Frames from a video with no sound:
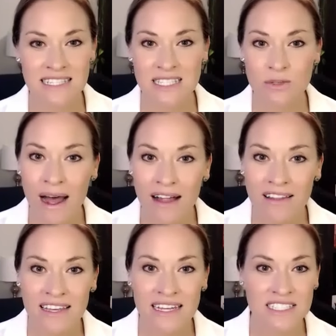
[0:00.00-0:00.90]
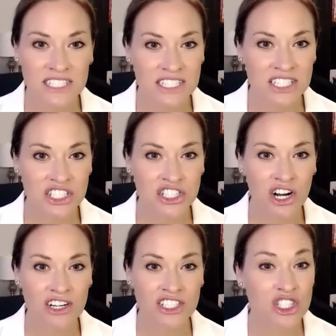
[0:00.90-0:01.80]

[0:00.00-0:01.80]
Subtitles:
swelling, discharge,